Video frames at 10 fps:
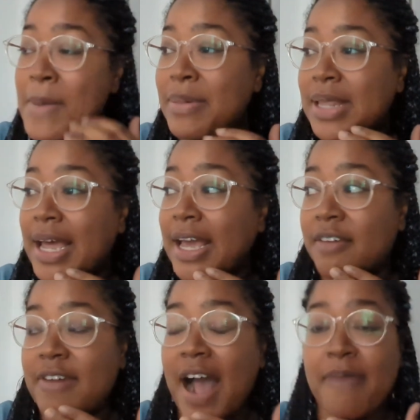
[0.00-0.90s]
maybe
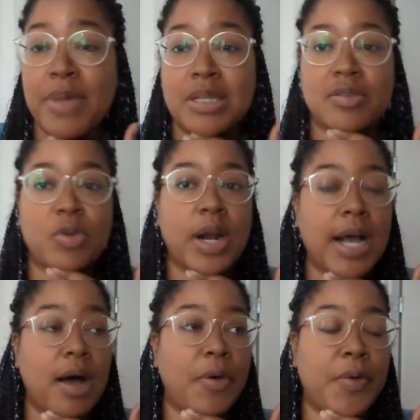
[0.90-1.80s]
like five minutes before I
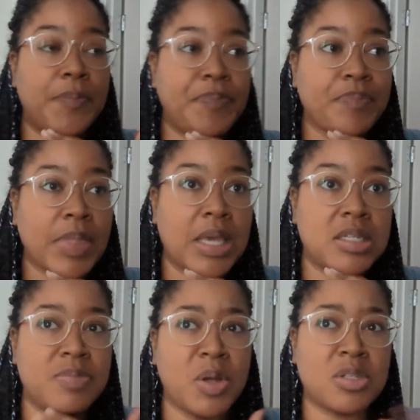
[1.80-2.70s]
got home
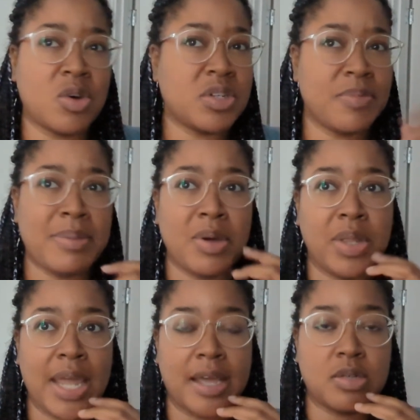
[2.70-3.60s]
because both stores are maybe
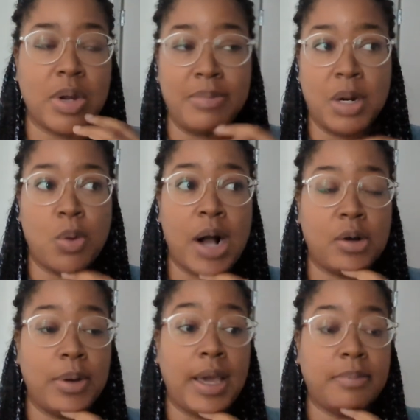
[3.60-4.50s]
only like a 20 minute walk
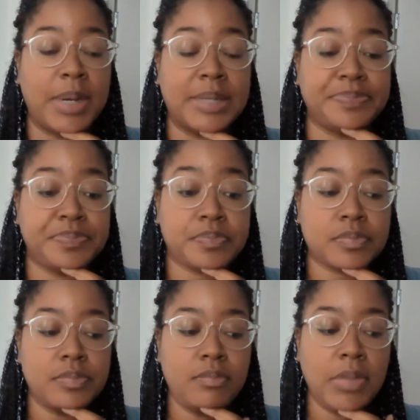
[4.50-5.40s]
away, but
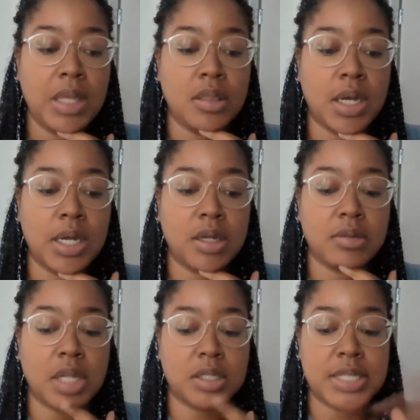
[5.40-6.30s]

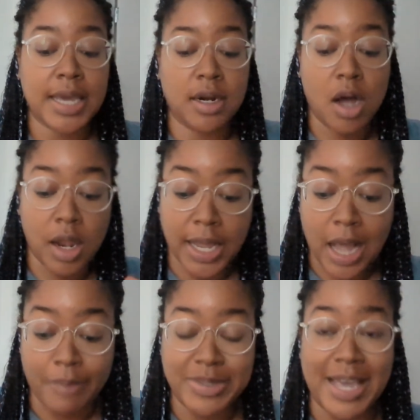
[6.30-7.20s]
the the second haul I
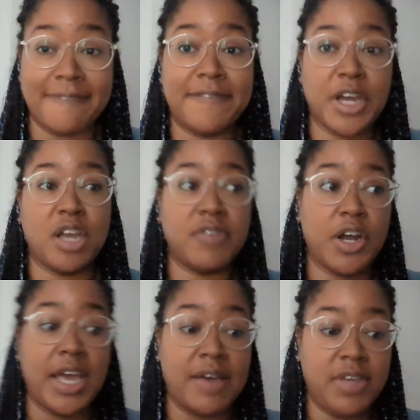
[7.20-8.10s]
got was like very
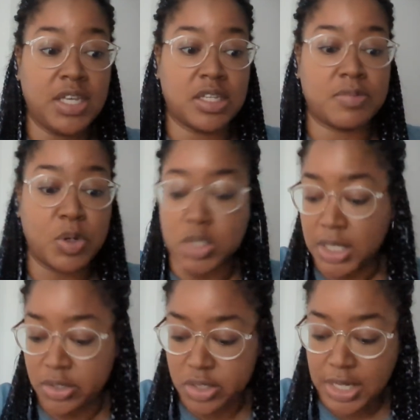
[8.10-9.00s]
very heavy because it's
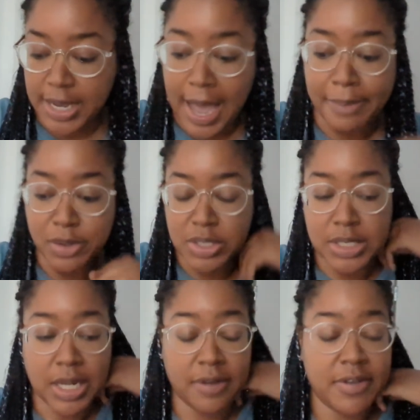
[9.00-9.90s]
mostly just like apples and
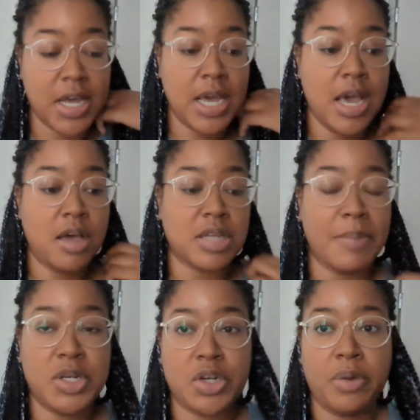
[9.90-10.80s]
stuff. So I'm
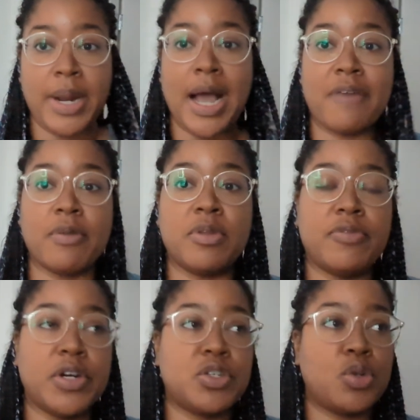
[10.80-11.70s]
gonna show you what I got from the
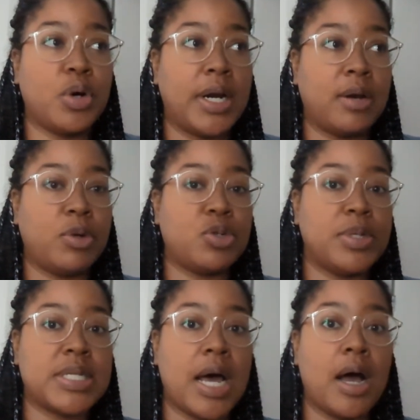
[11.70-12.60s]
first store, which
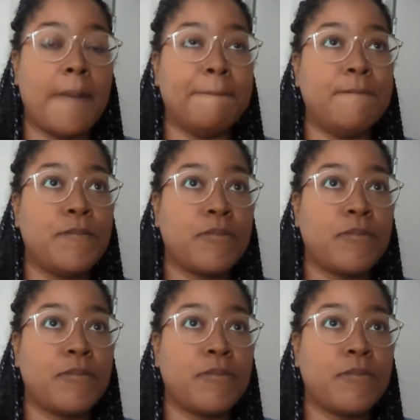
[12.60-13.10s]
was um,